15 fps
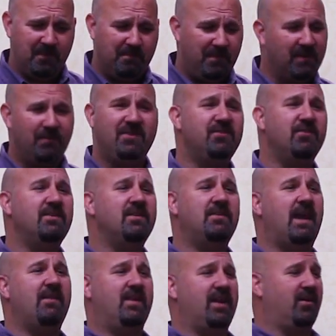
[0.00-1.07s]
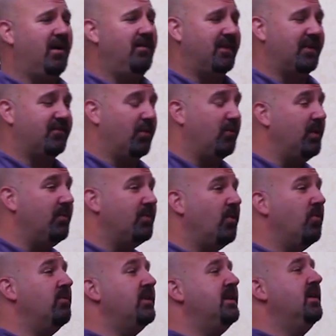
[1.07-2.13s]
But we still didn't have any confidence. So we were
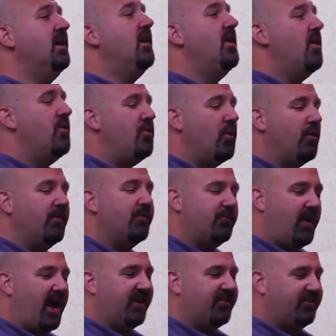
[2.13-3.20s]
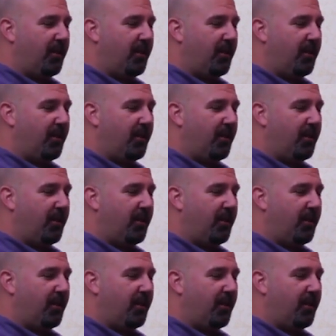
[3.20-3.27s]
totally nervous wrecks.